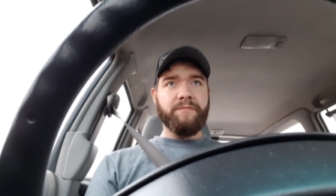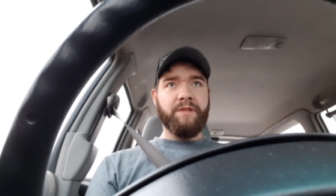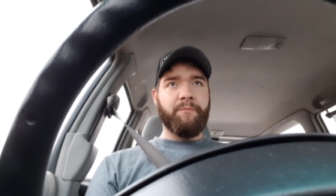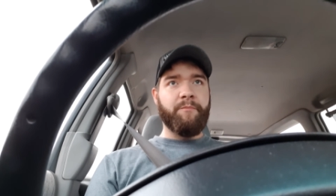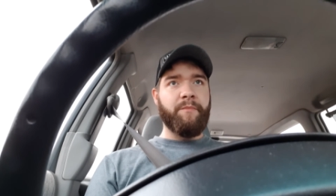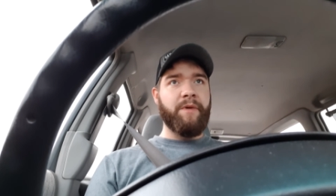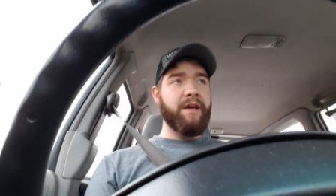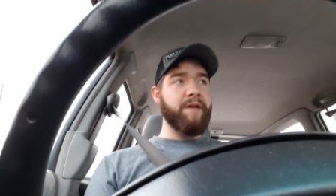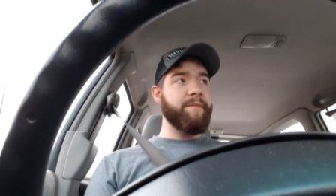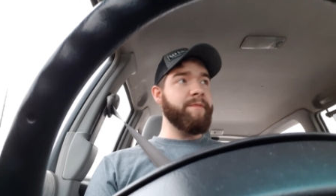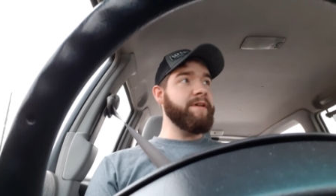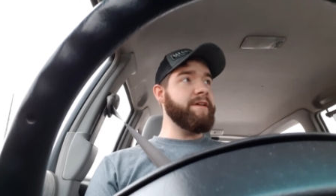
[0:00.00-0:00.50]

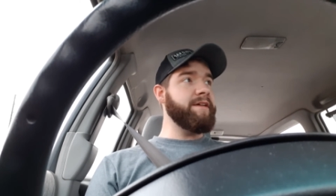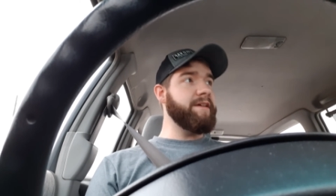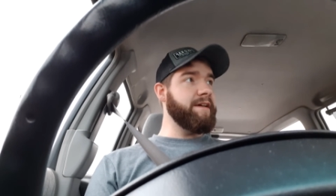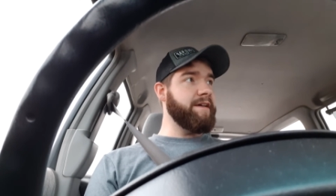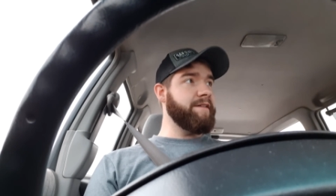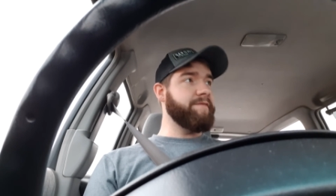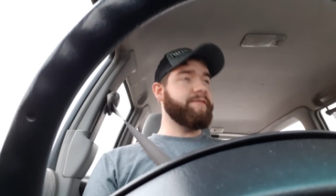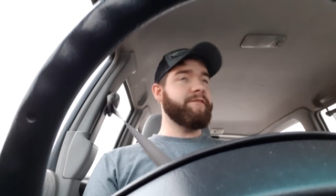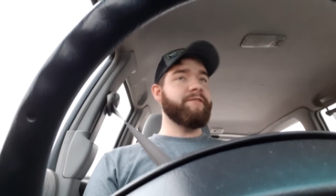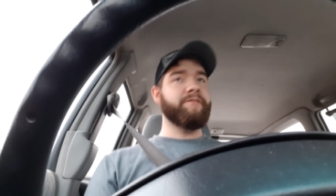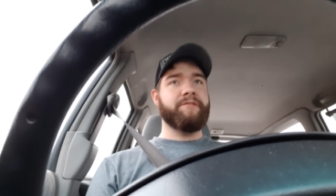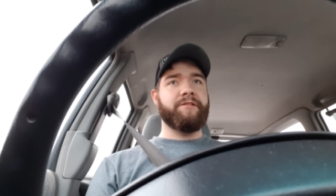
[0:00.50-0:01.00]
maybe
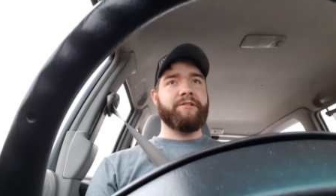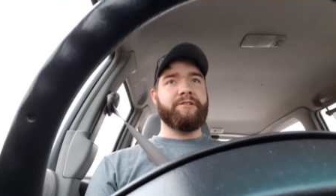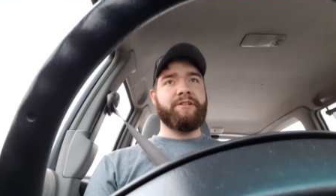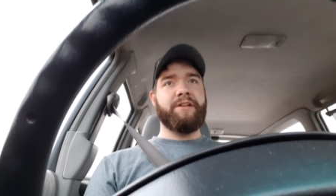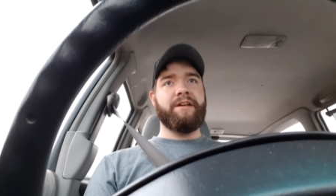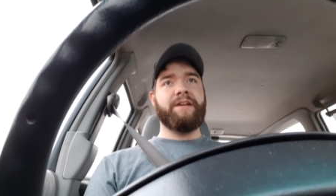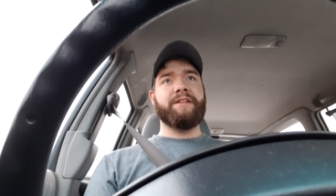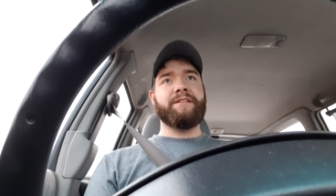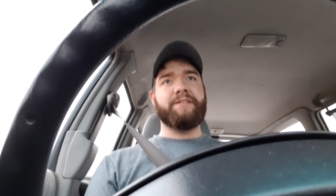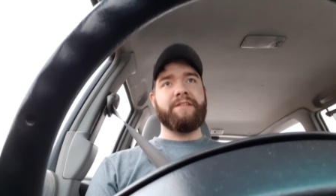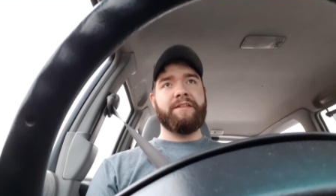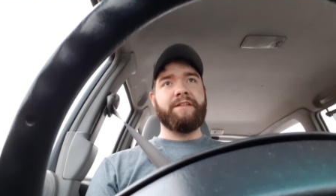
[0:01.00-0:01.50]
if there's a
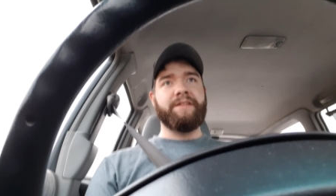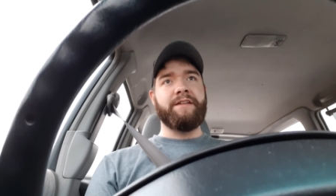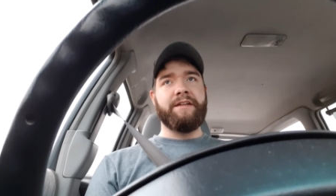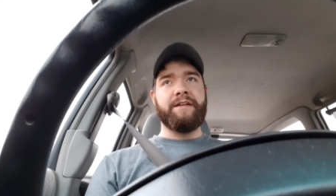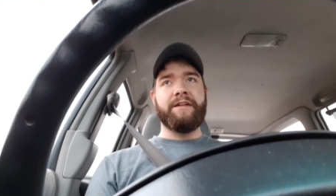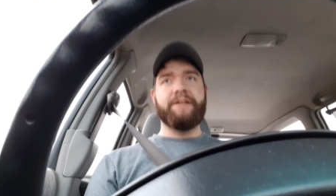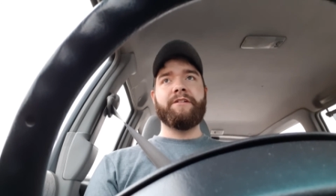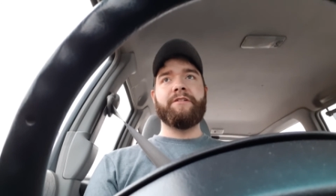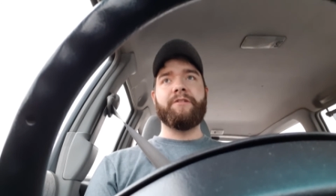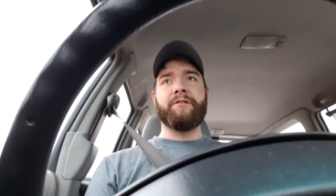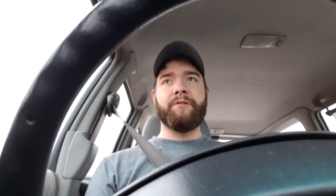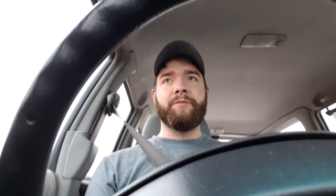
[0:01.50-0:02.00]
chance in the
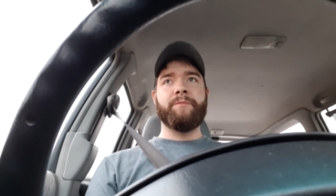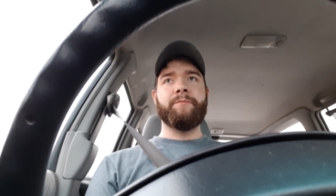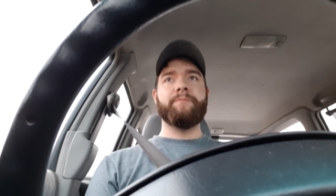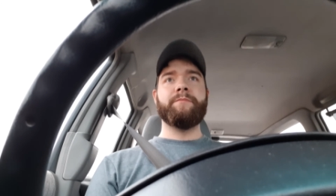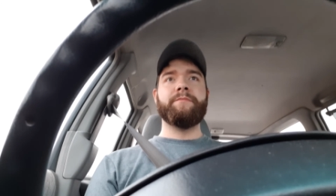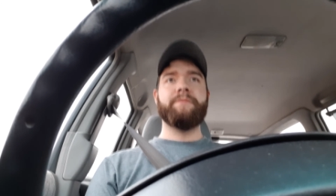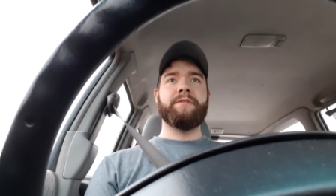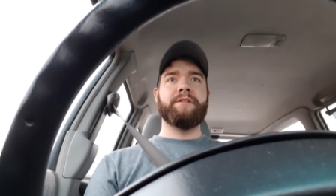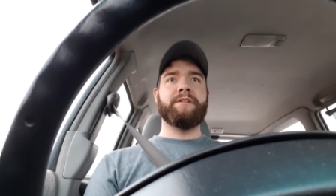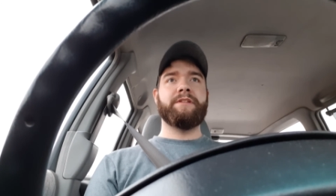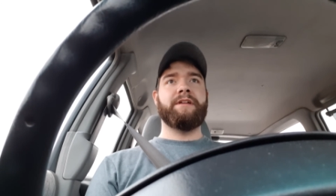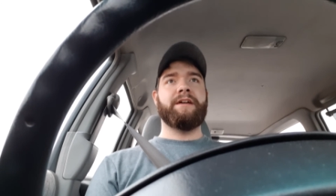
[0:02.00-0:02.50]

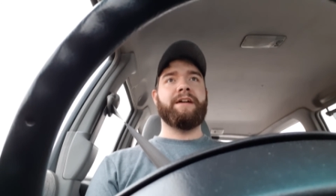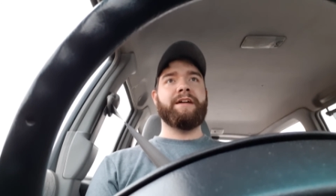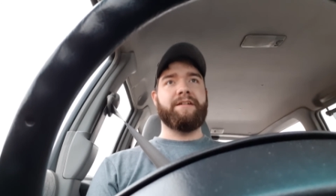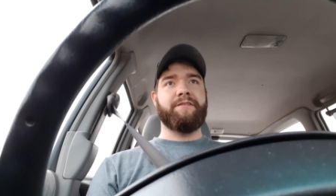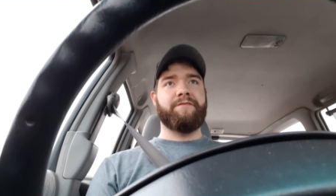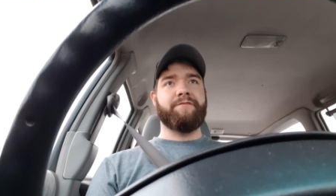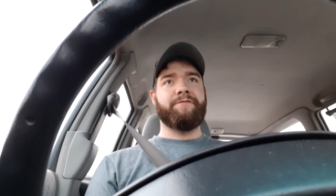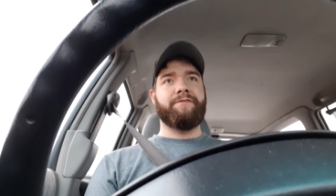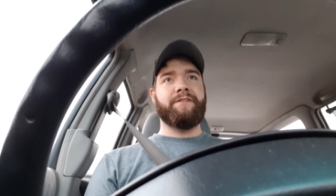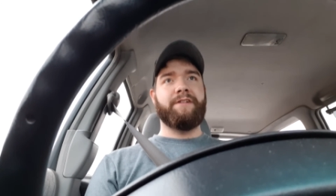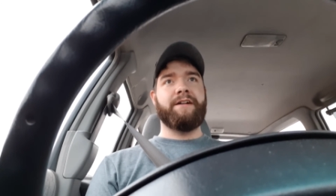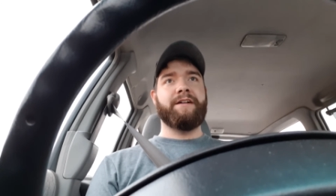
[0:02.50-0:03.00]
interim, I
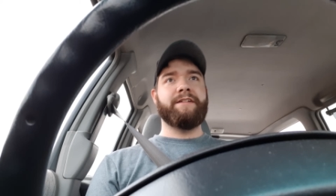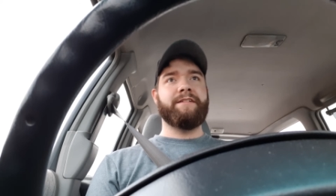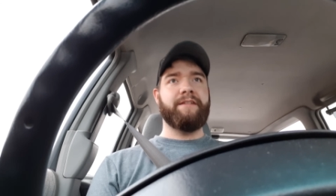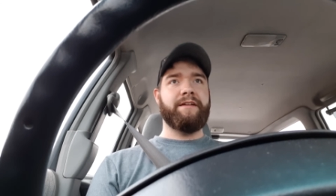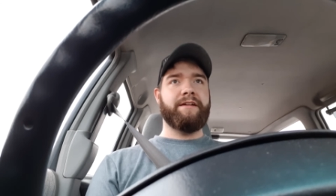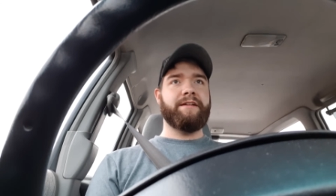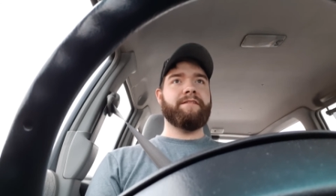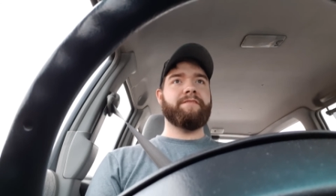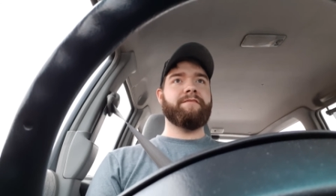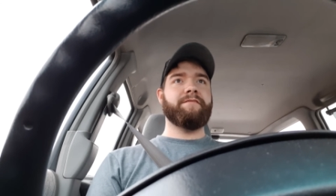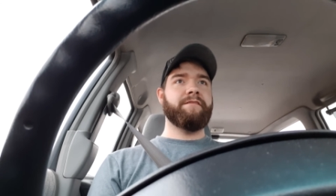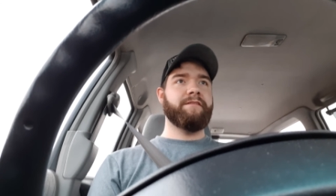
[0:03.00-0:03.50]
can find
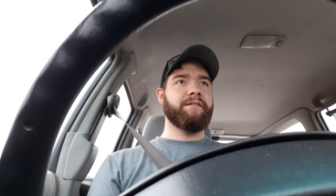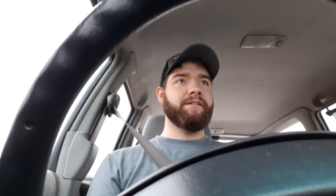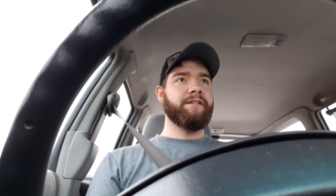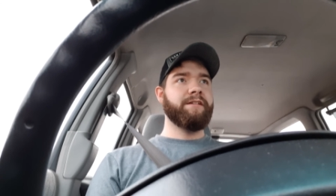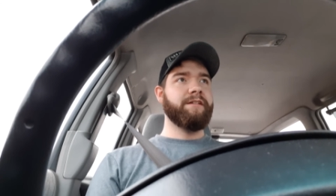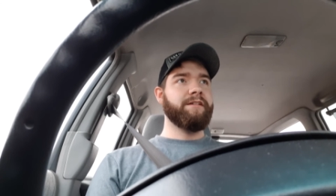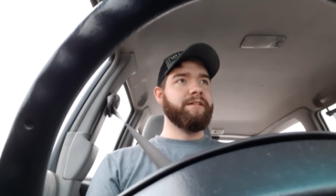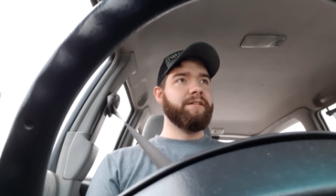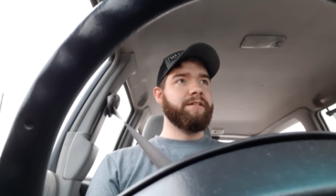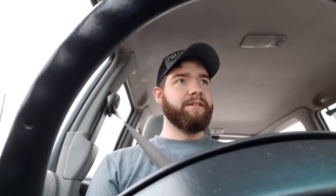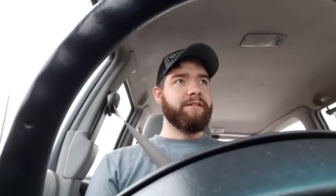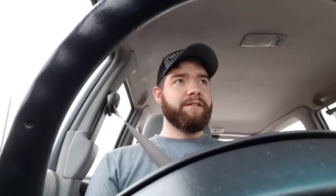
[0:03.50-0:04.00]
like
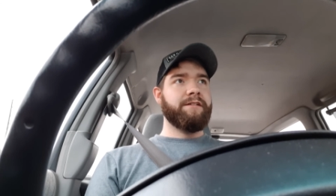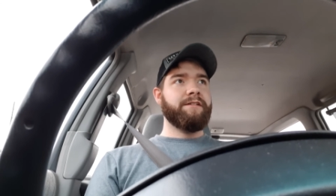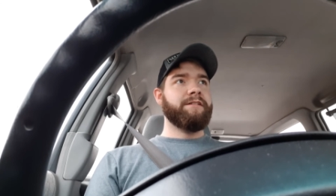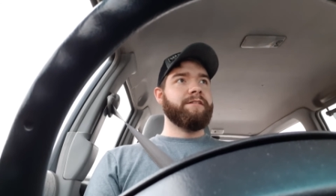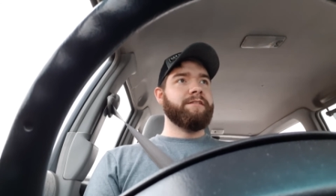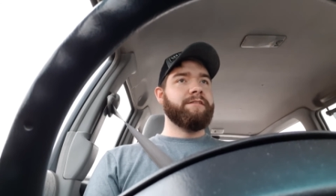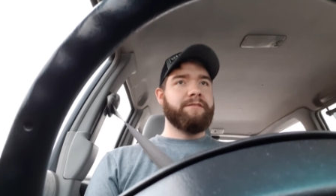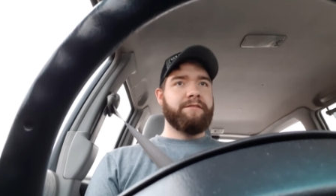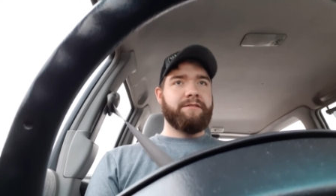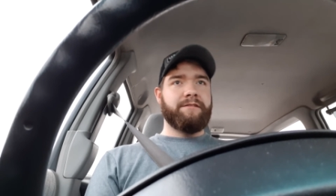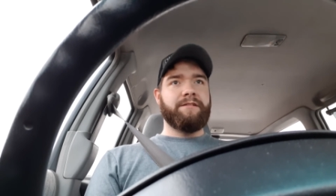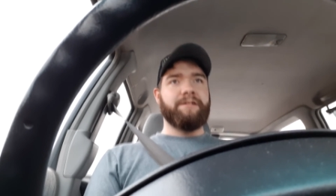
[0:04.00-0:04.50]

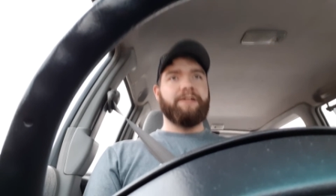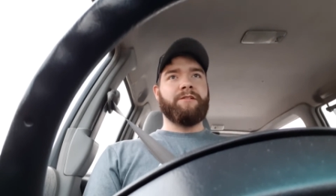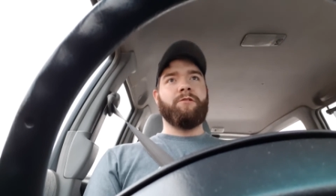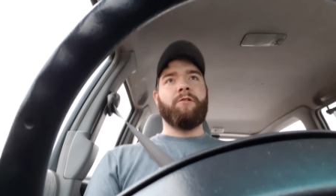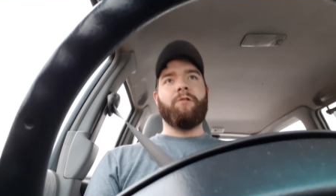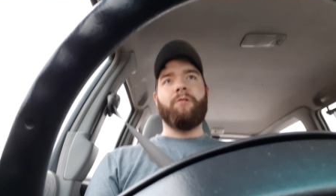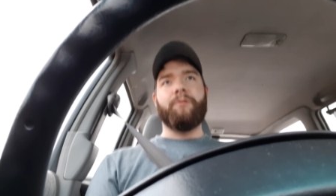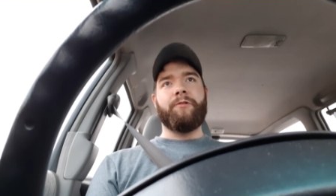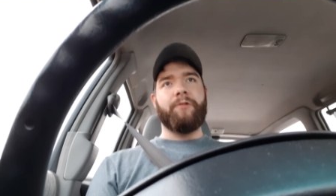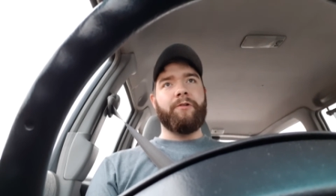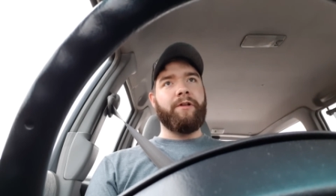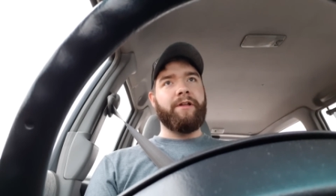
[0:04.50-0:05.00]
an
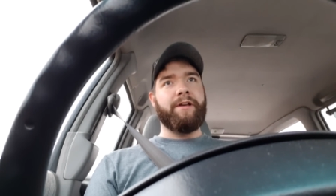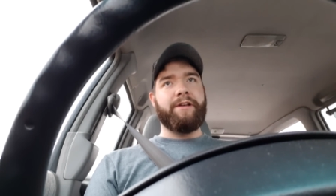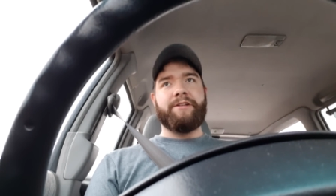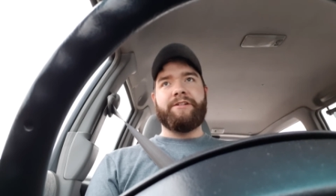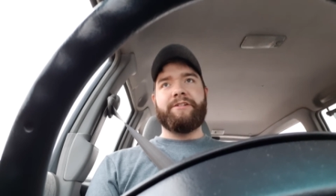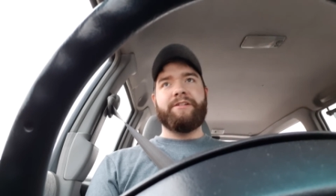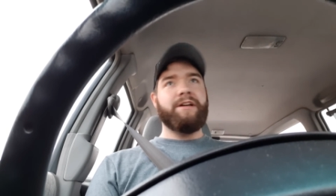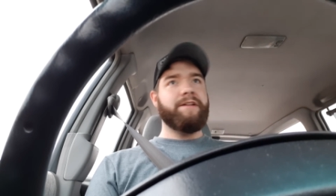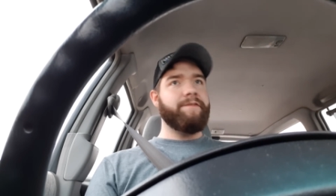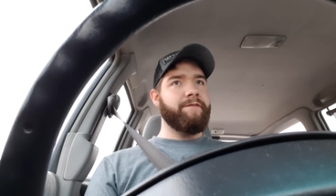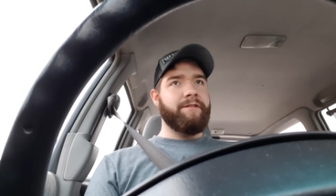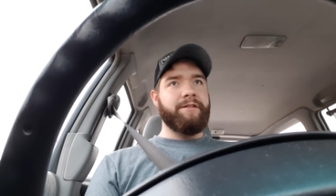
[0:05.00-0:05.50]
older like
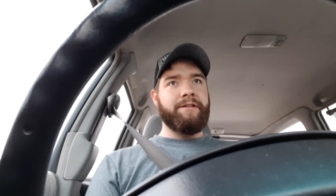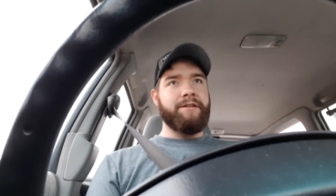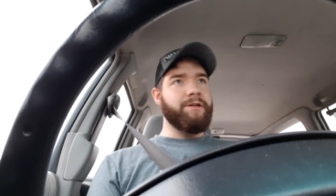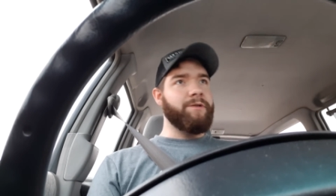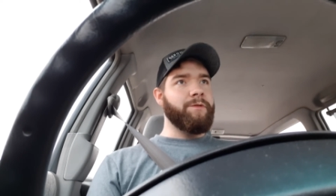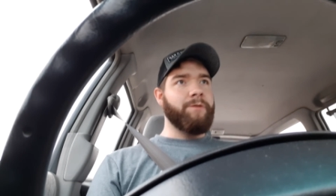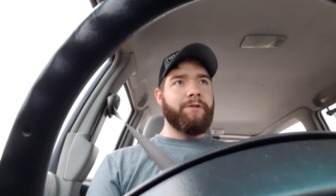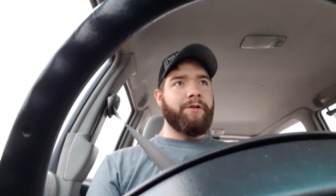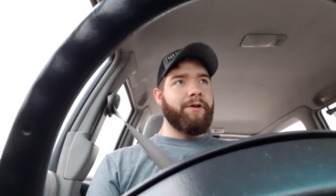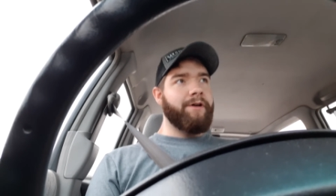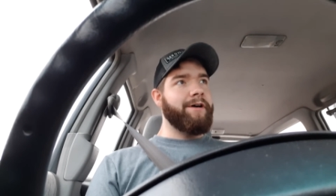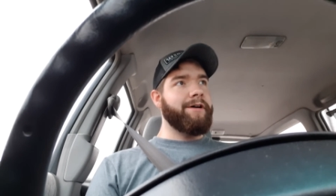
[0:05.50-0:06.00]
Chevy
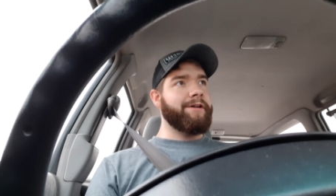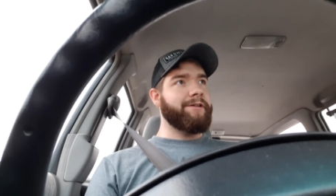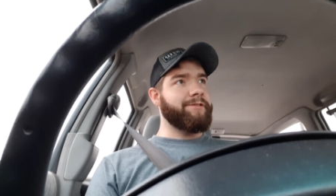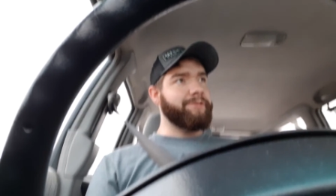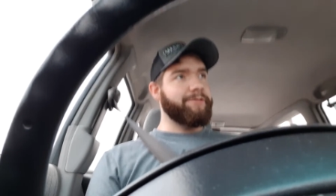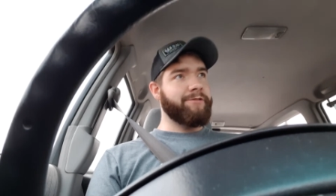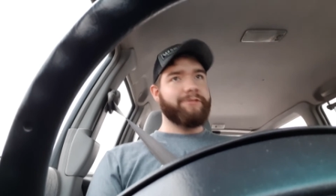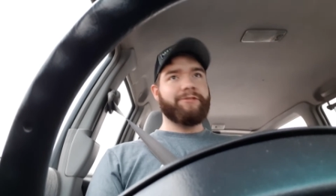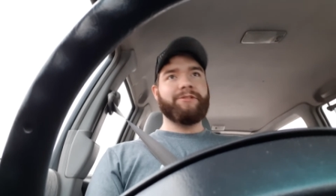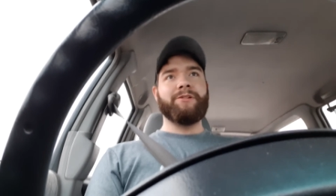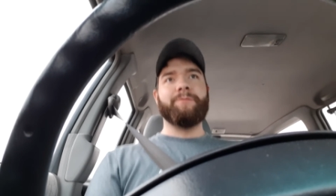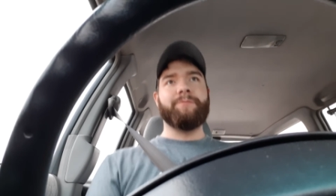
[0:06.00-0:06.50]
Equinox
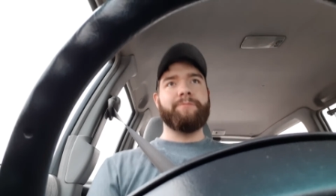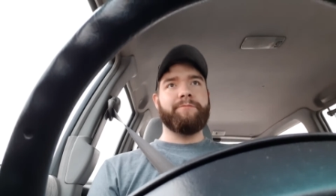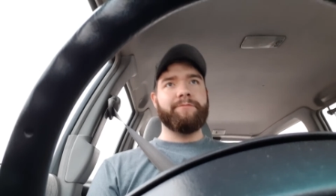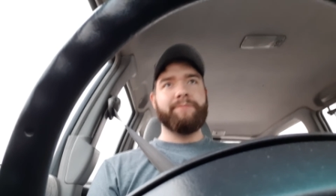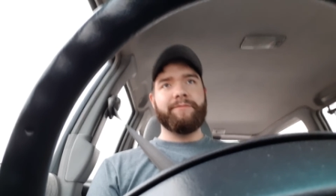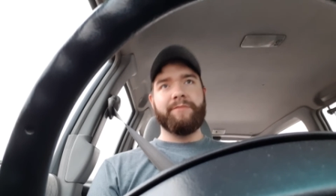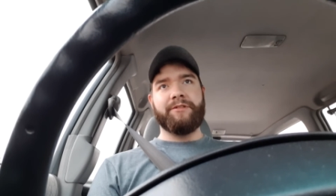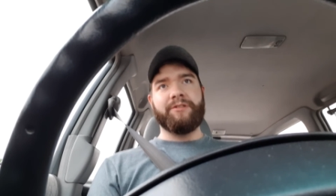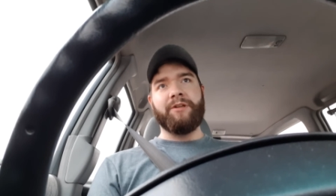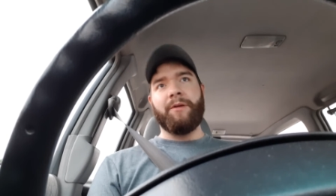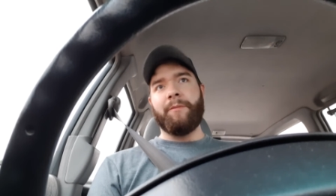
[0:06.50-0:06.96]
or something.